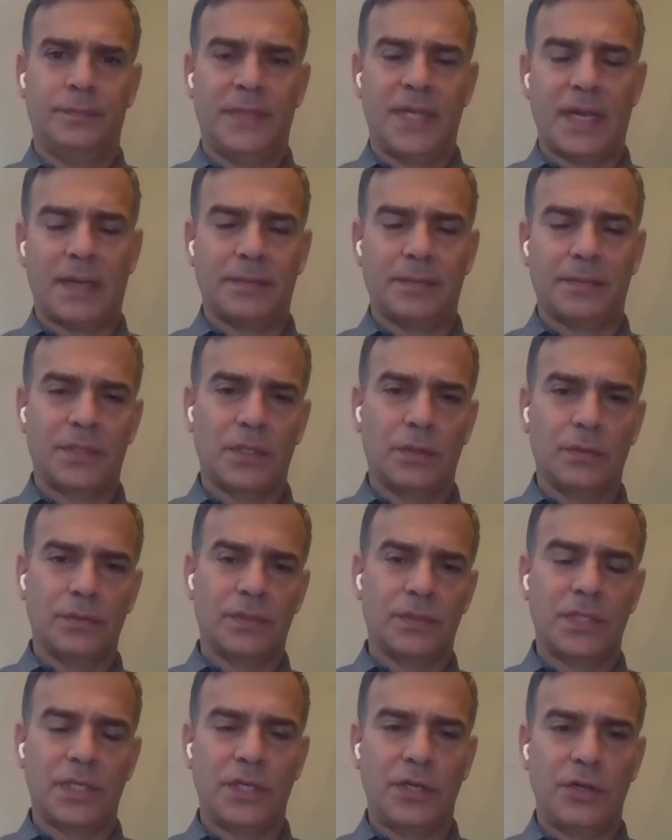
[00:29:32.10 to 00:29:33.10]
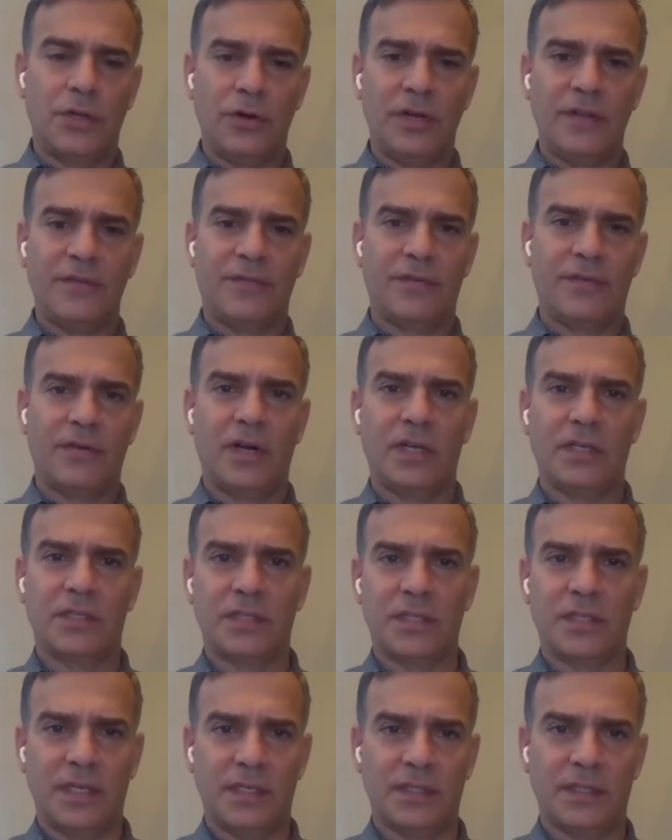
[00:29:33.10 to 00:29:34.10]
yeah, so security for us
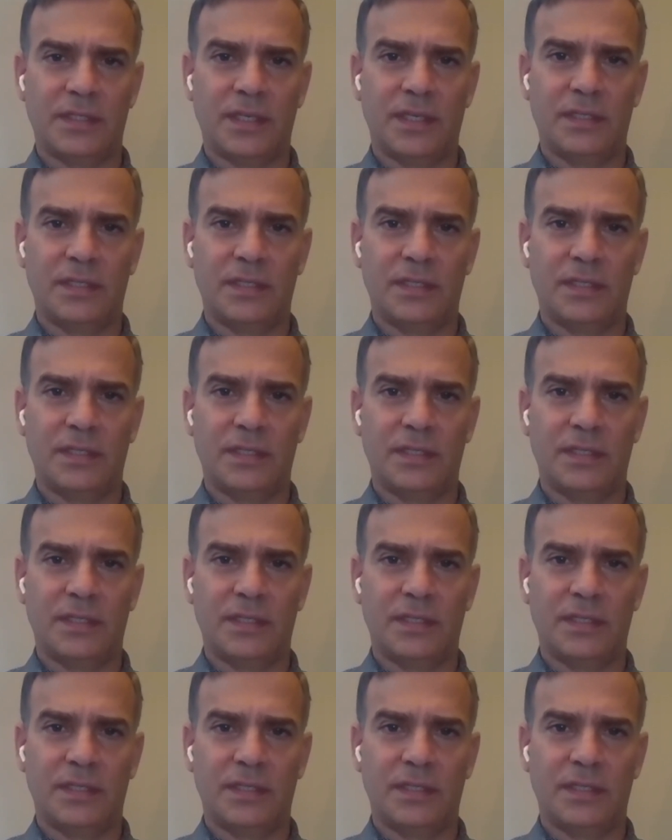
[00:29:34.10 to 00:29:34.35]
is